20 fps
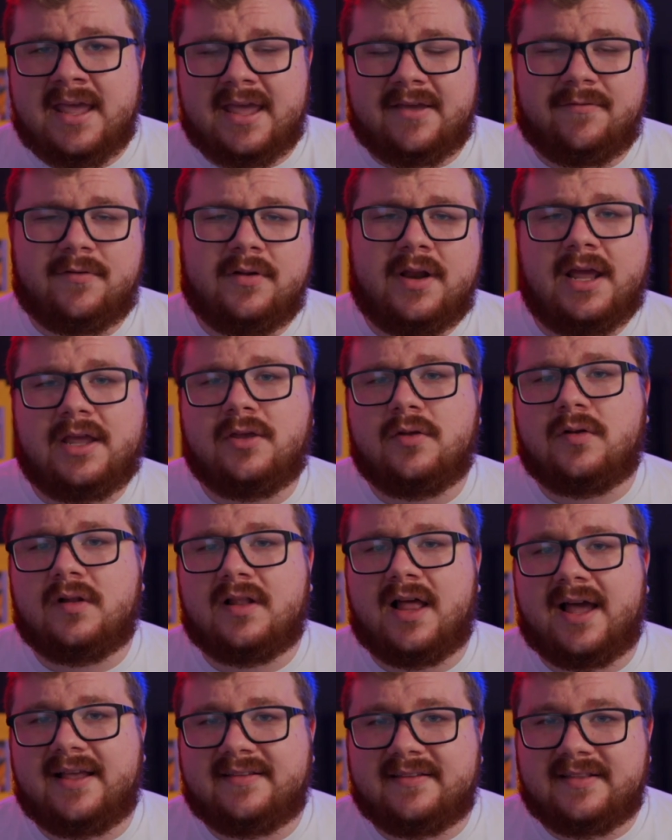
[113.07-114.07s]
If you're not
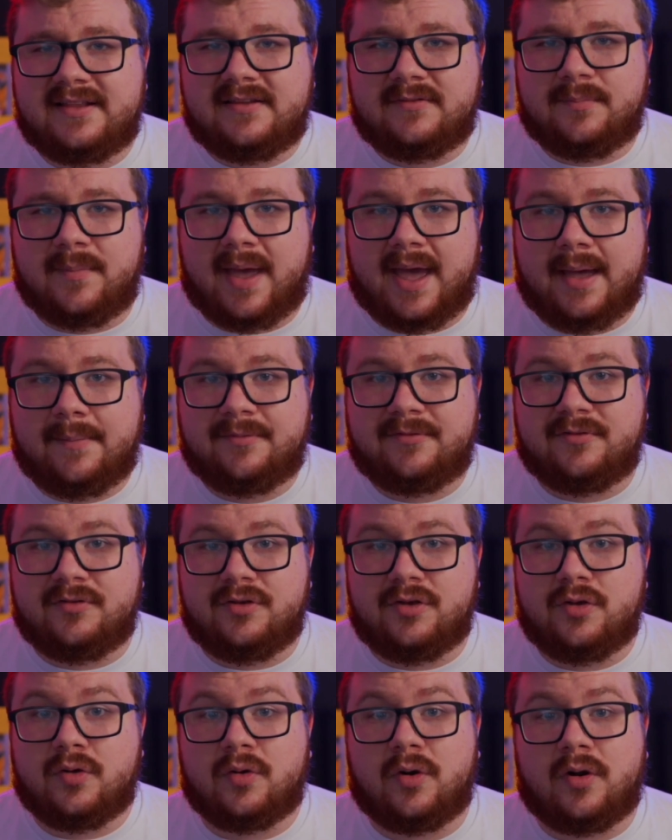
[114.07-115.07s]
utilizing these maps,
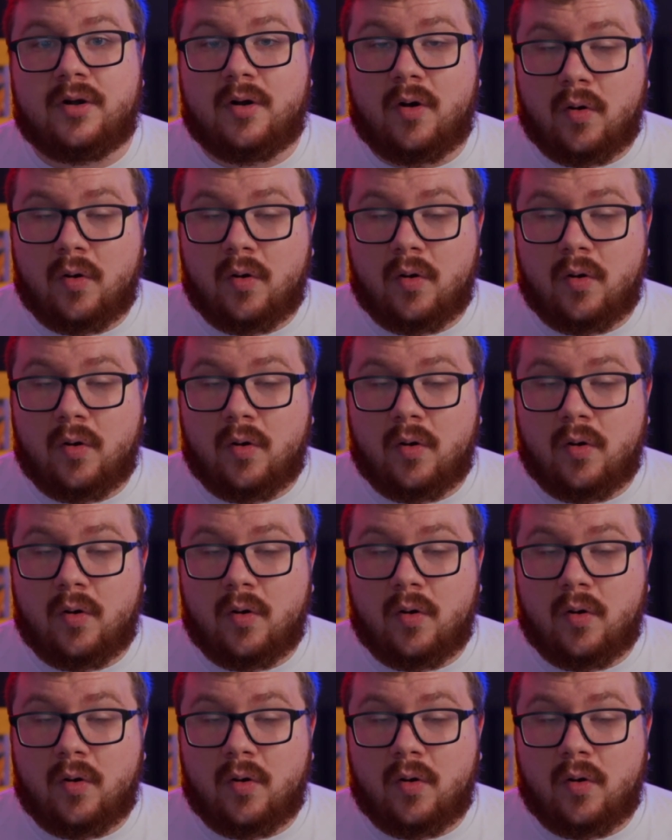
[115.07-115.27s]
you're